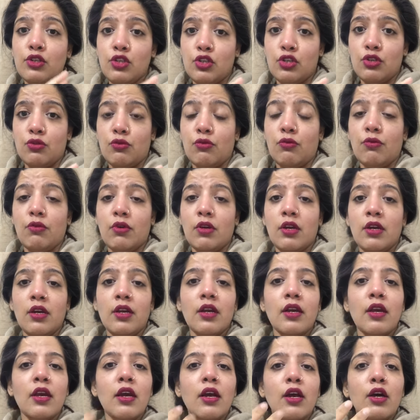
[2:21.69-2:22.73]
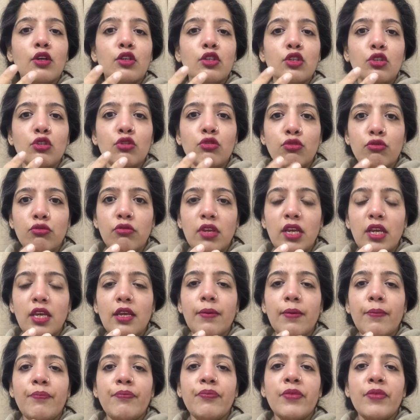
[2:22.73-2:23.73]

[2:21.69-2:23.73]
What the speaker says: Three,